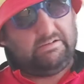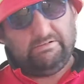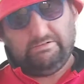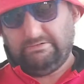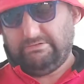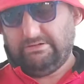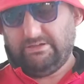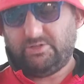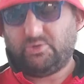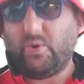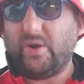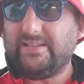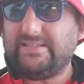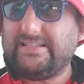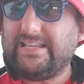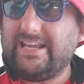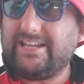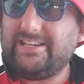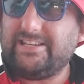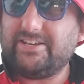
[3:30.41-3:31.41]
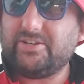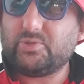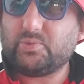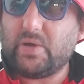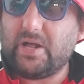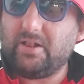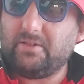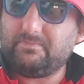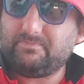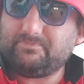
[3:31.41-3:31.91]
oh, it's quite tinny as
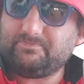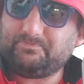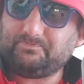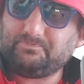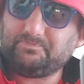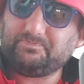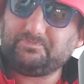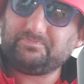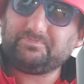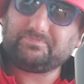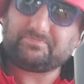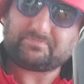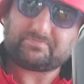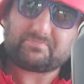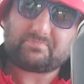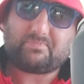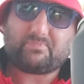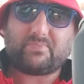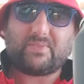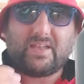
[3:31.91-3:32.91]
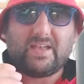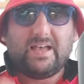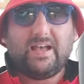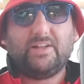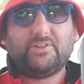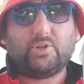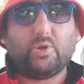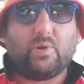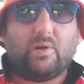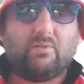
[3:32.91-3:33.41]
well.
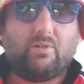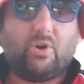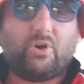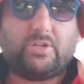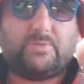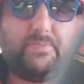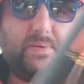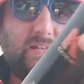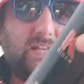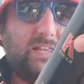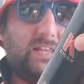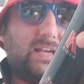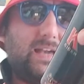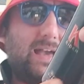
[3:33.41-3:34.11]
Don't know how long it's been in the